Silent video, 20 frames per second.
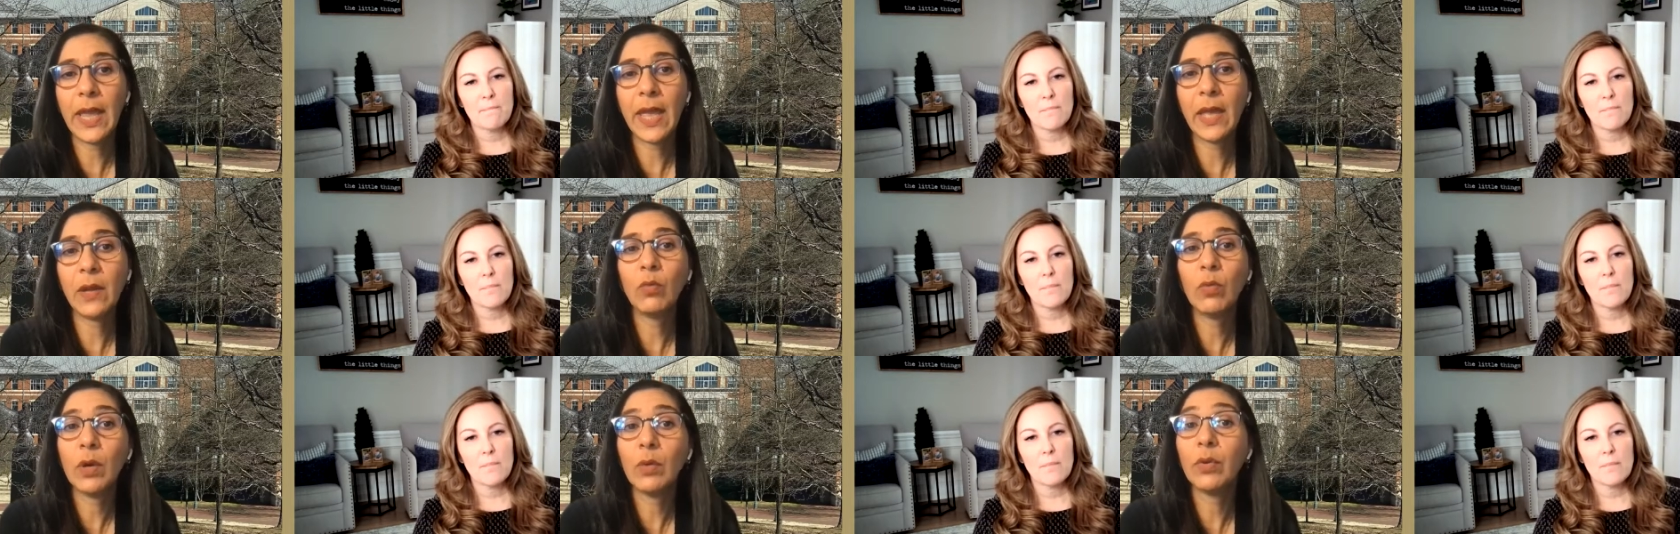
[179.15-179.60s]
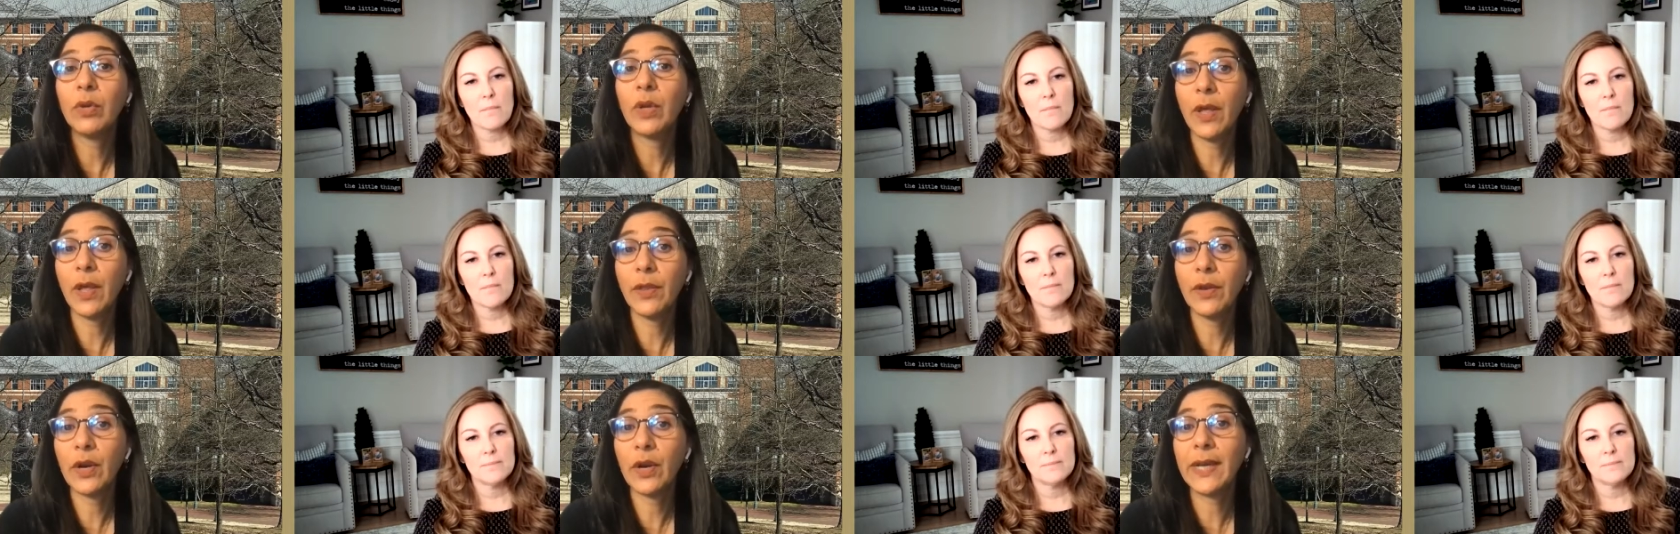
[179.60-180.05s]
Speaker 1: and what would
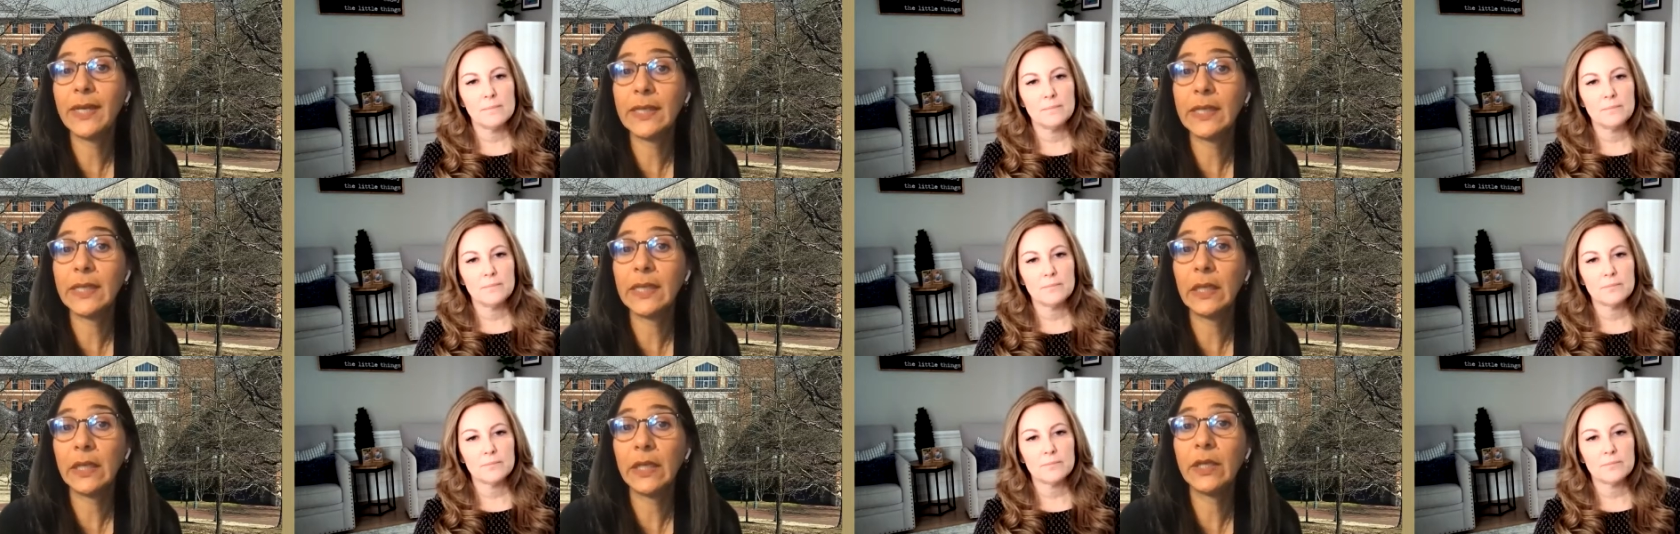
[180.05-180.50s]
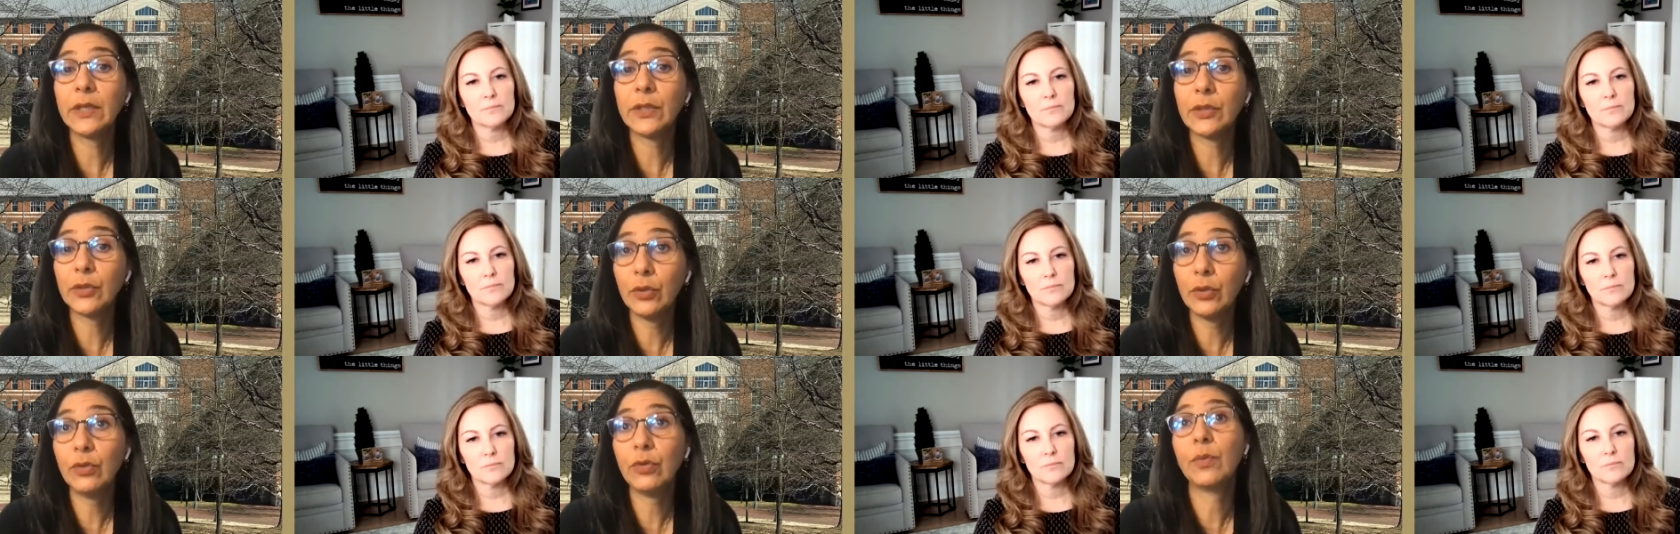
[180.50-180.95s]
other IT
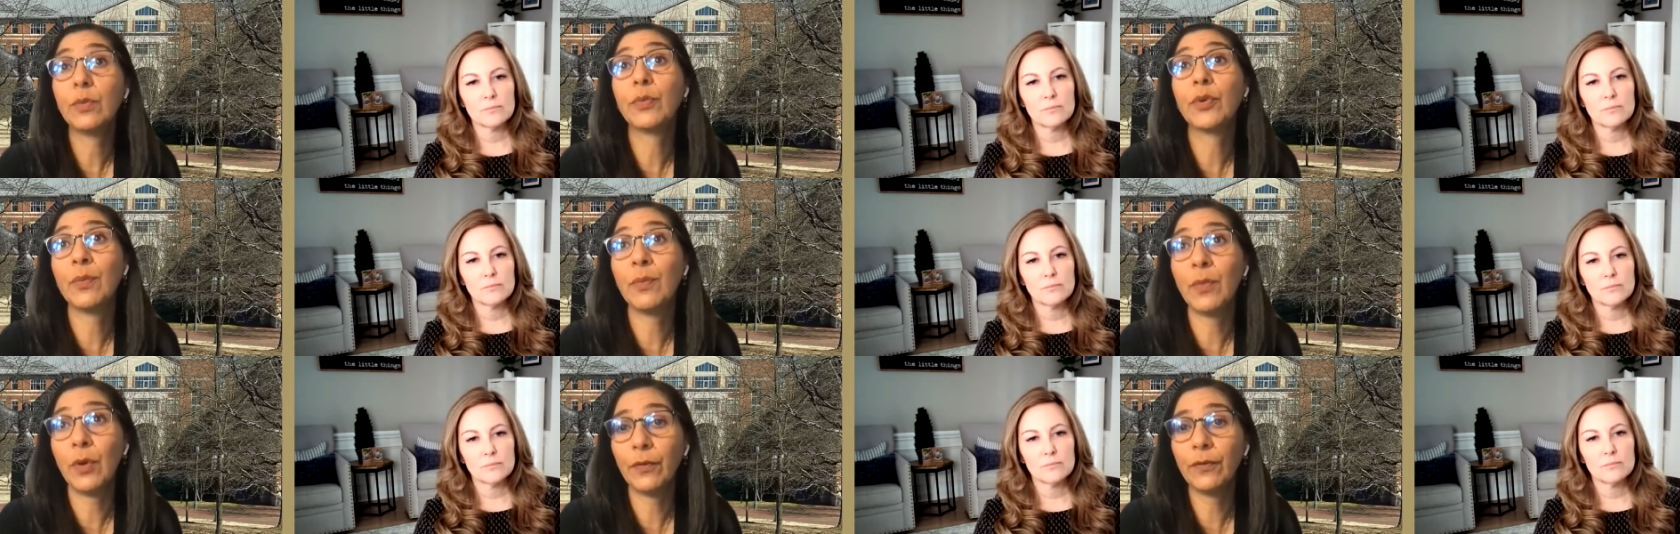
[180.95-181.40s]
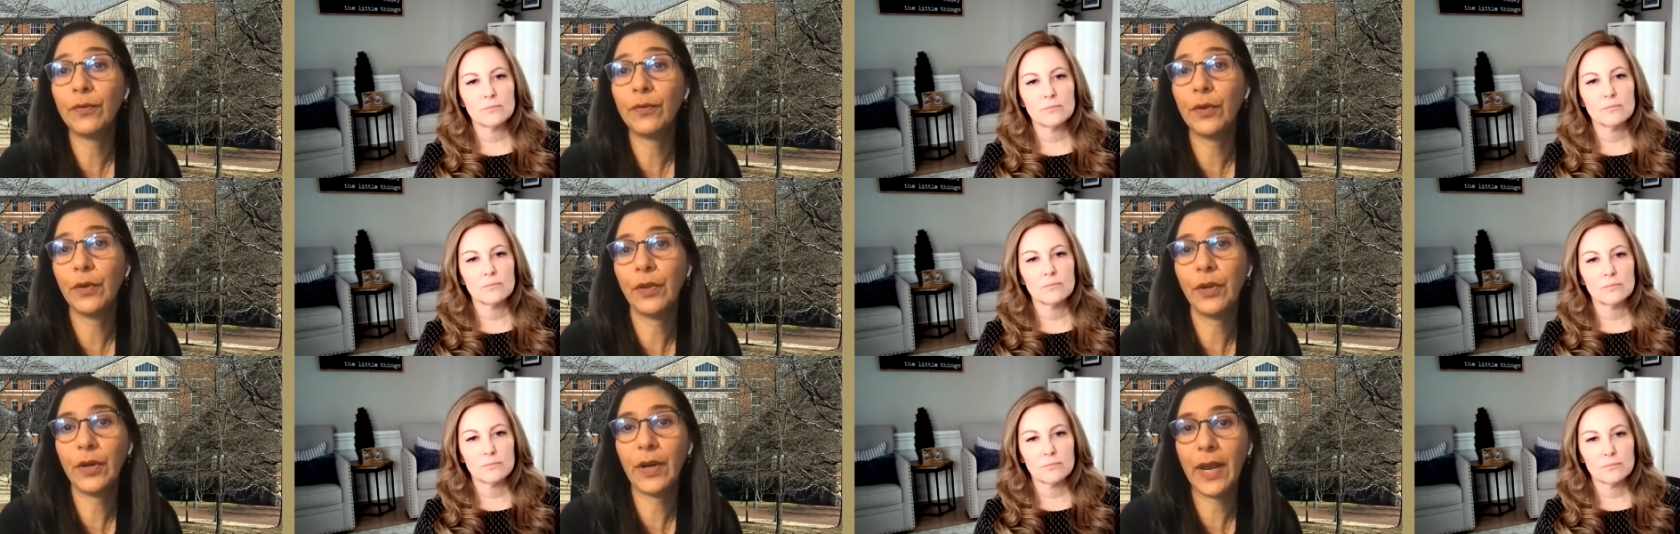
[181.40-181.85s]
leaders do to promote
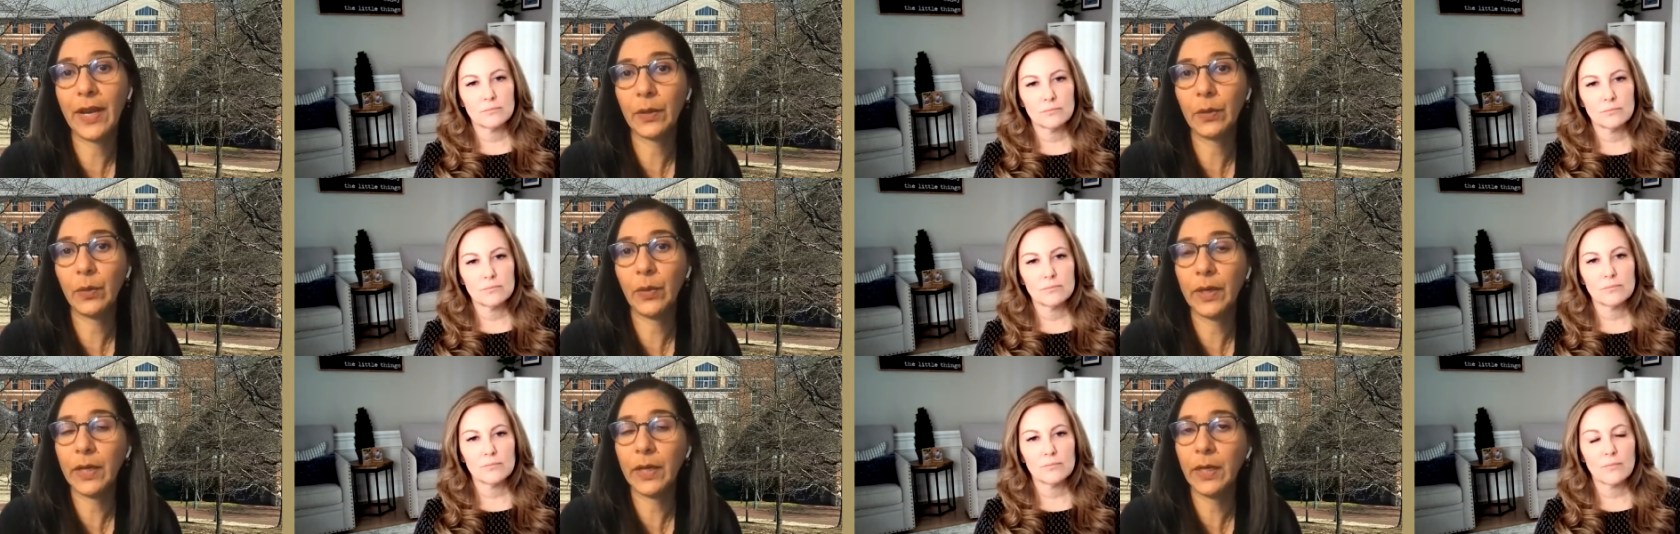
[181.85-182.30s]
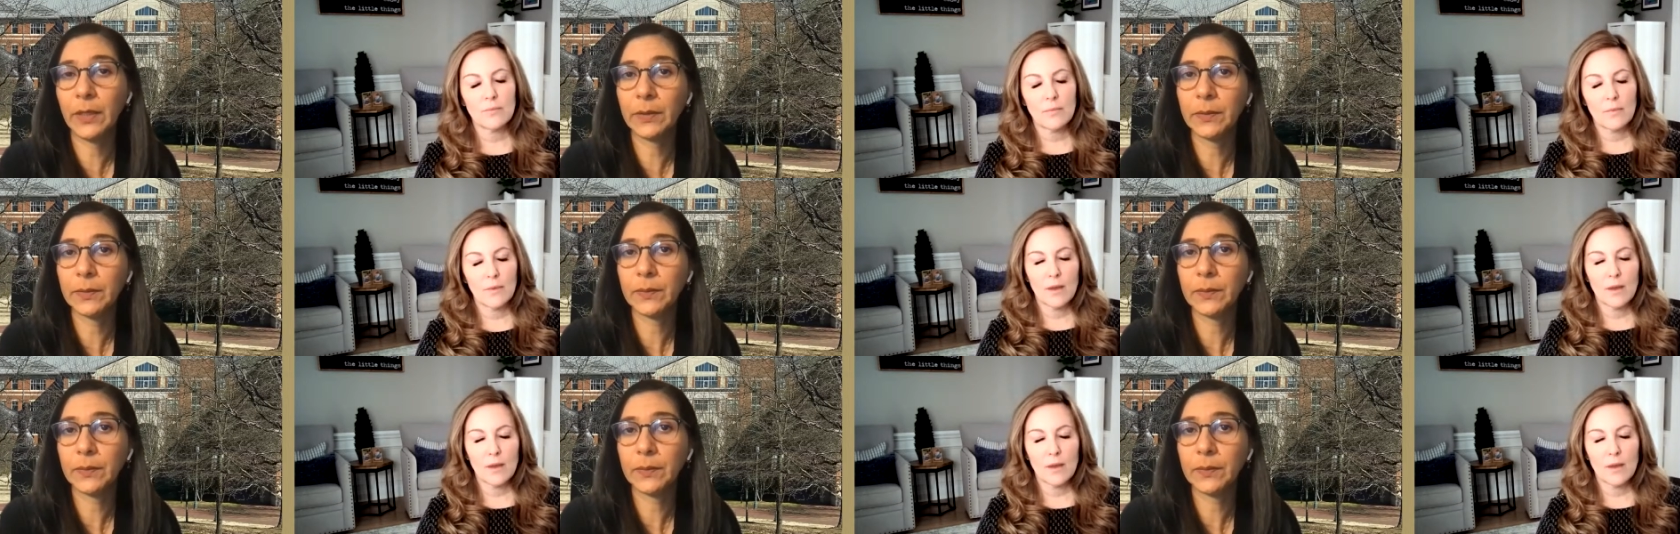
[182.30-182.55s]
further equity?